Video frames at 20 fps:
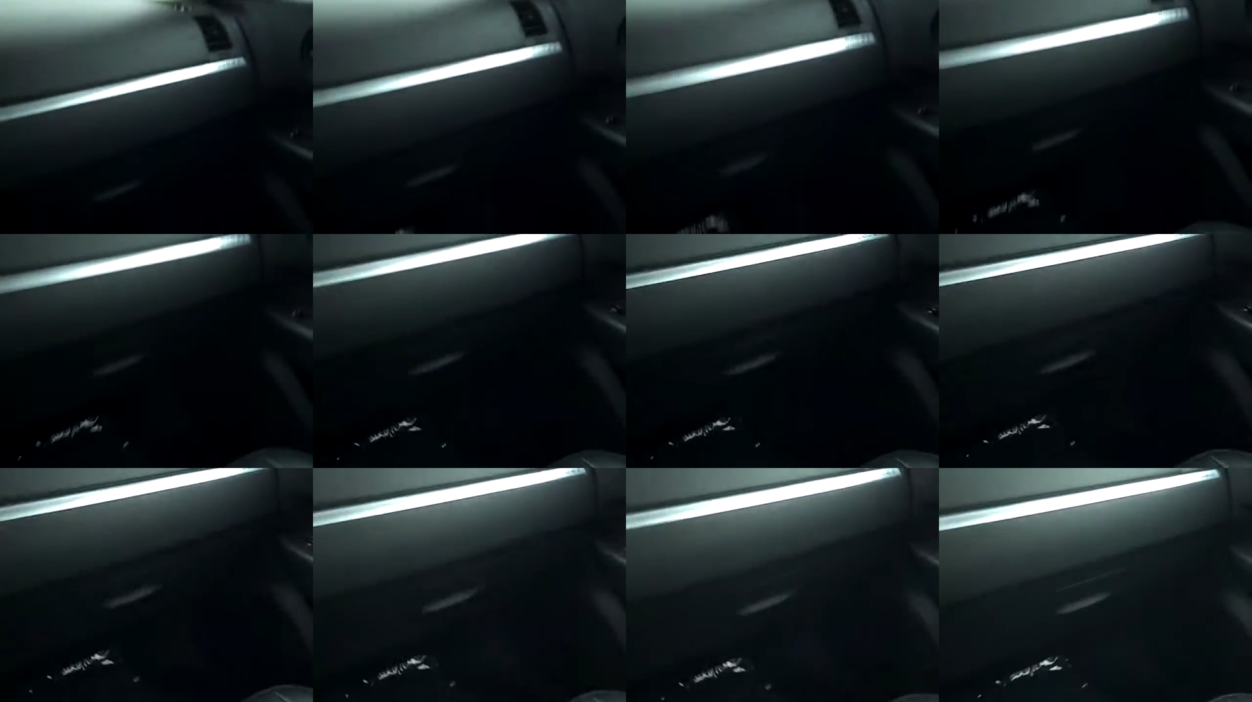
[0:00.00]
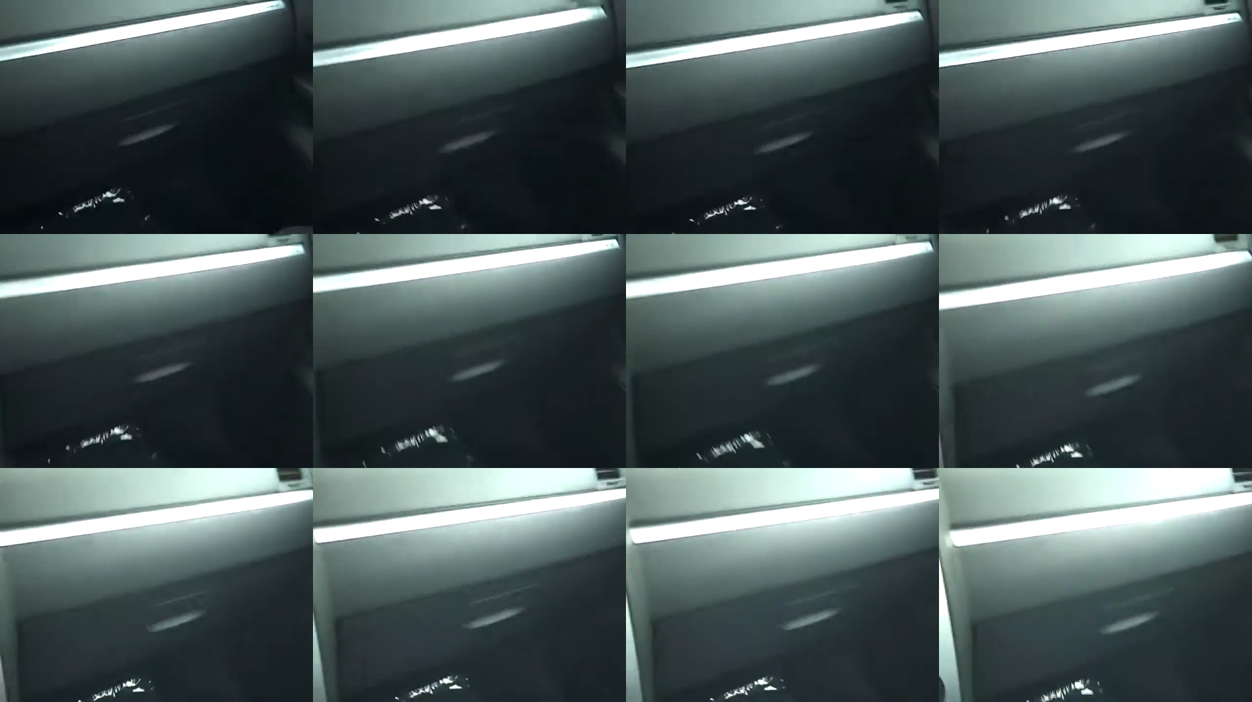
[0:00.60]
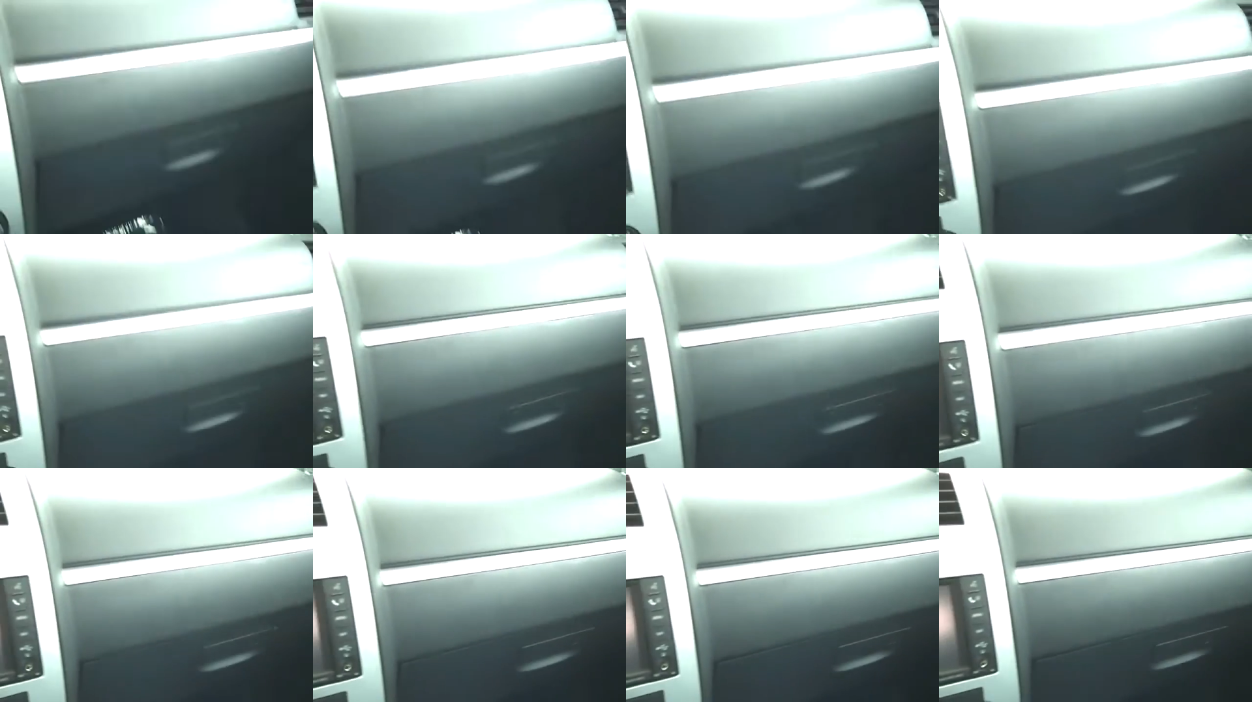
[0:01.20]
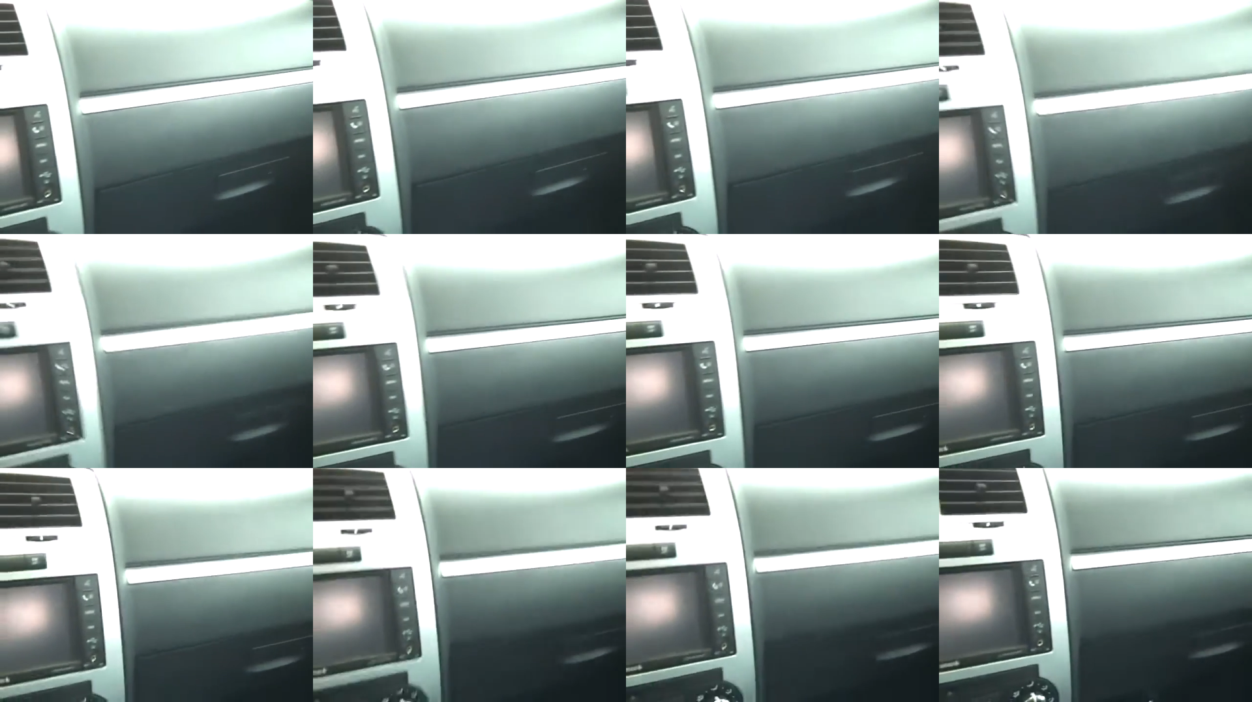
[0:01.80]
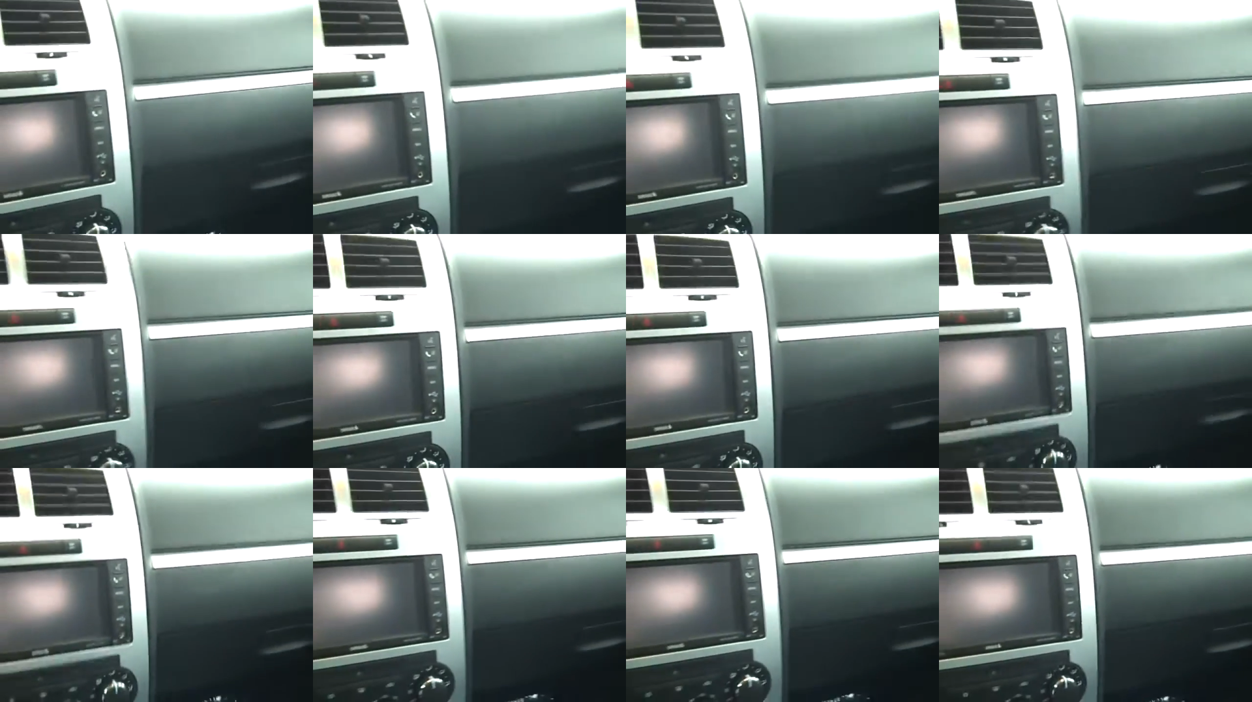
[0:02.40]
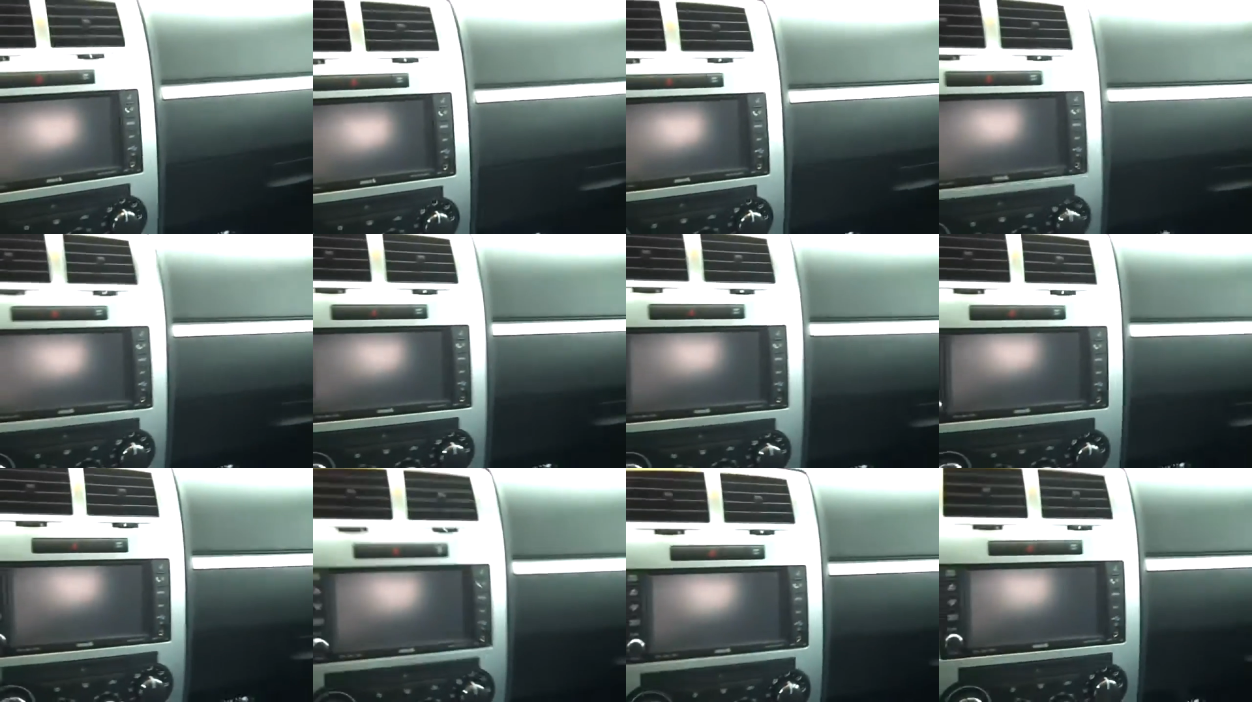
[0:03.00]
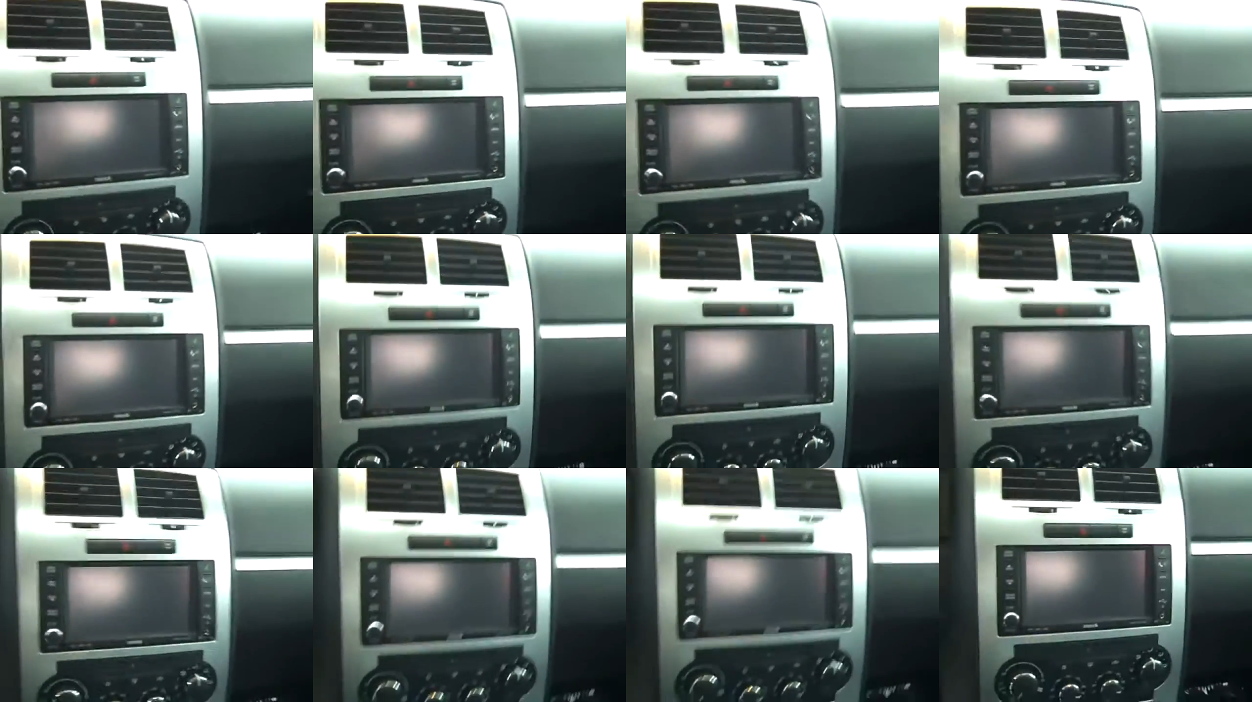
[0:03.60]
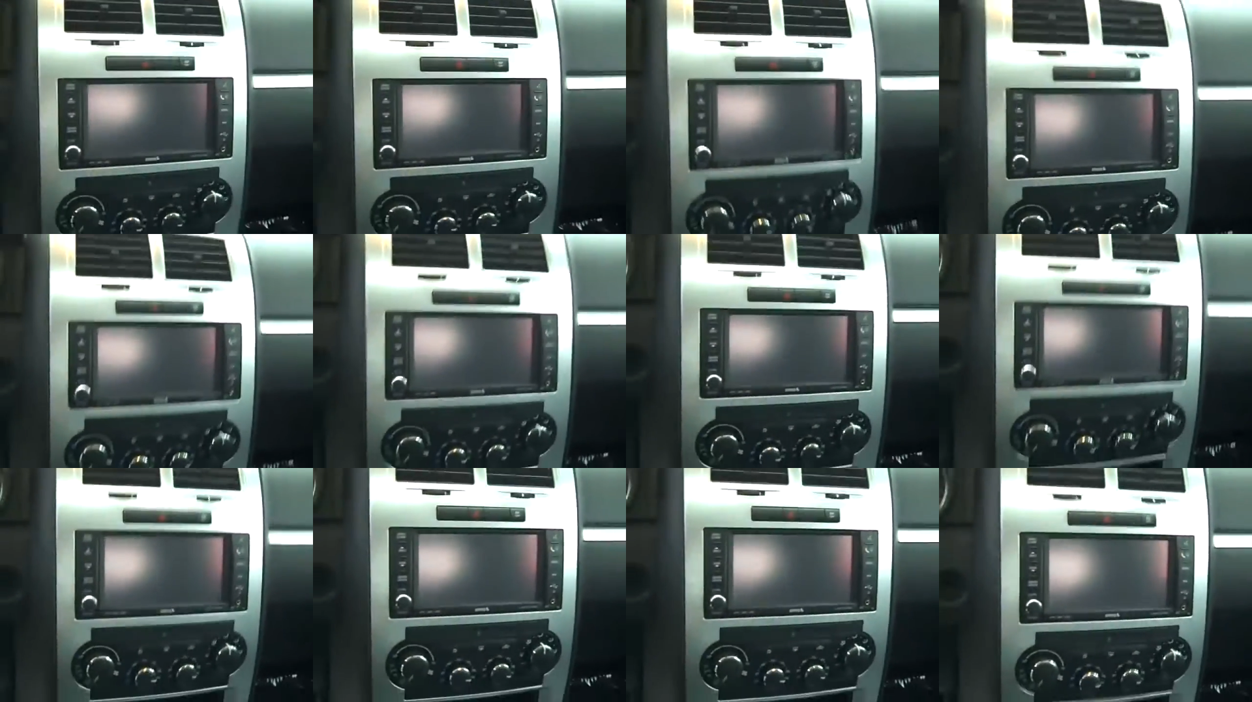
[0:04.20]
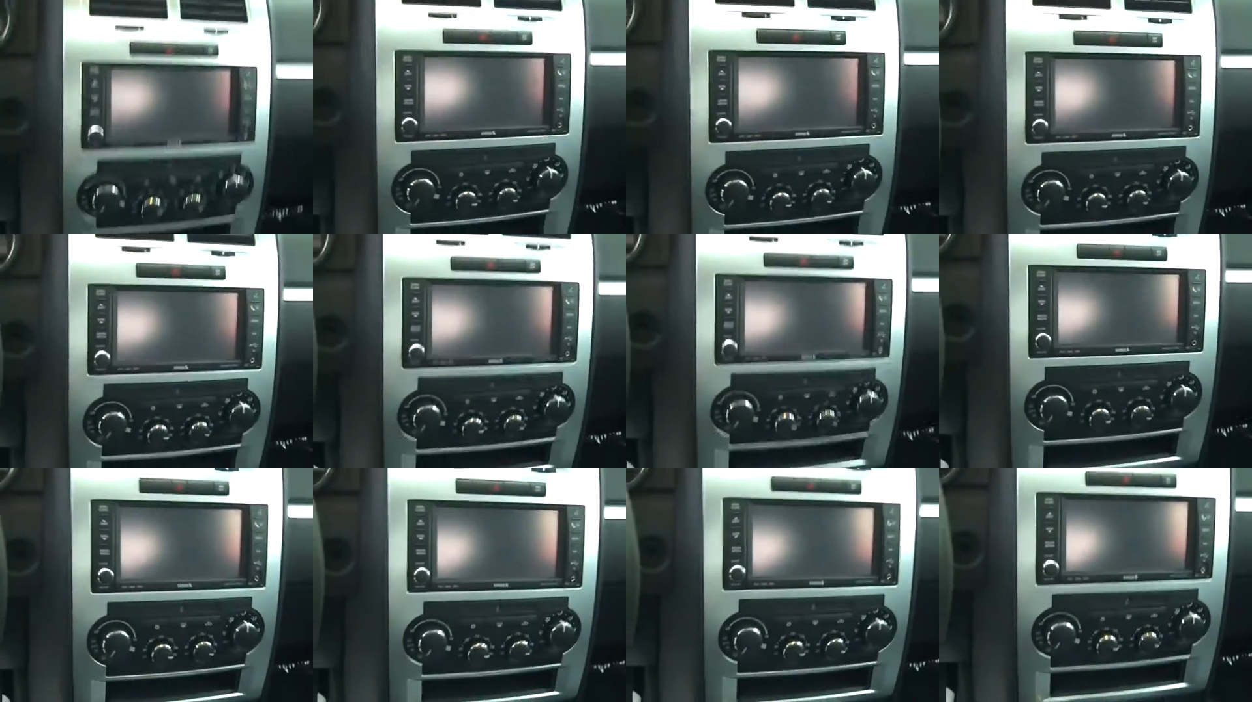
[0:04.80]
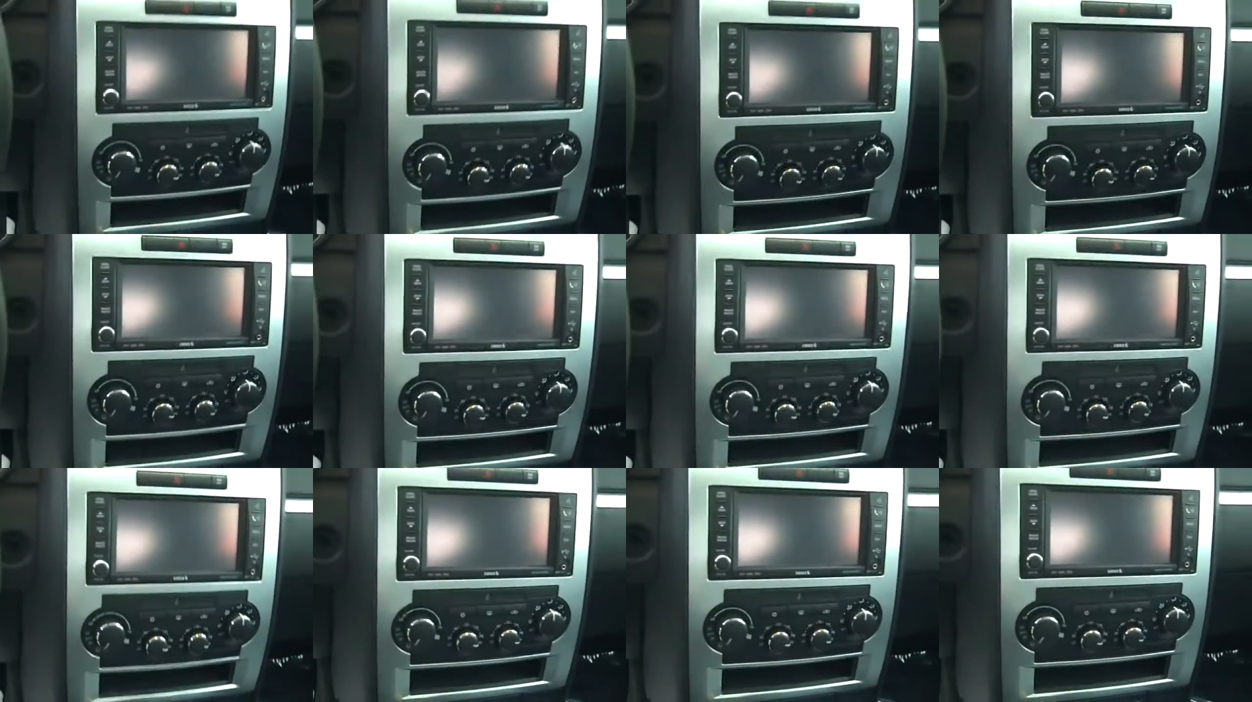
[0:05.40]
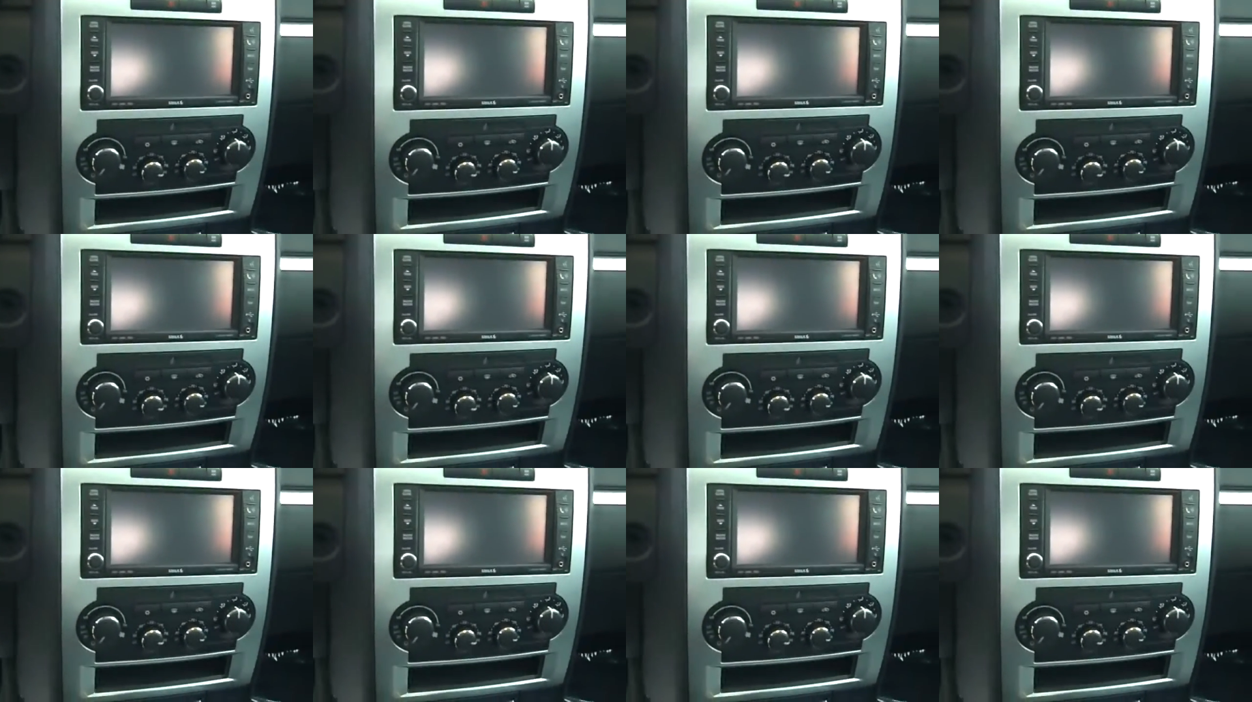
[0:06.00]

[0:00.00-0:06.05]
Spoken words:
Nobody's mouth can be seen.